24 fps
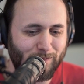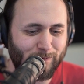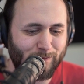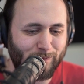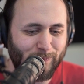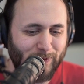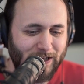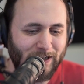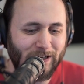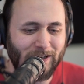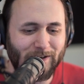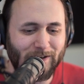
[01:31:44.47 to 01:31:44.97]

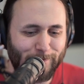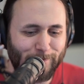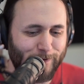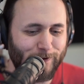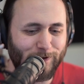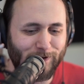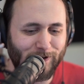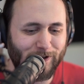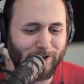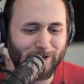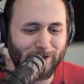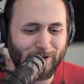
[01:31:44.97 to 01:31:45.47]
being a
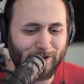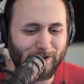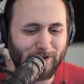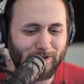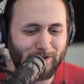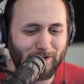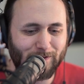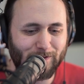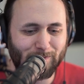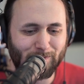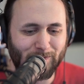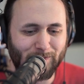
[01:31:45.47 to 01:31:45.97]
physical
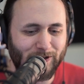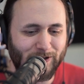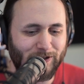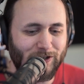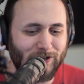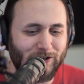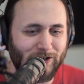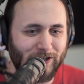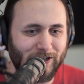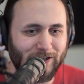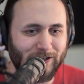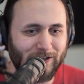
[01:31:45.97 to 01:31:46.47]

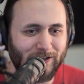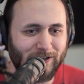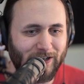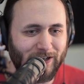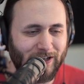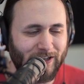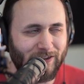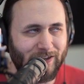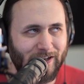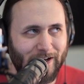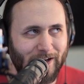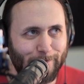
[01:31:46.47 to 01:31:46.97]
material,
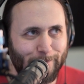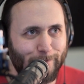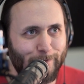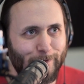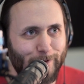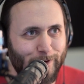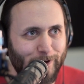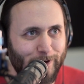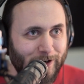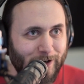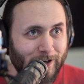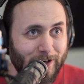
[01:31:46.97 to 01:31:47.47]
and
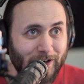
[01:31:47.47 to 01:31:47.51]
therefore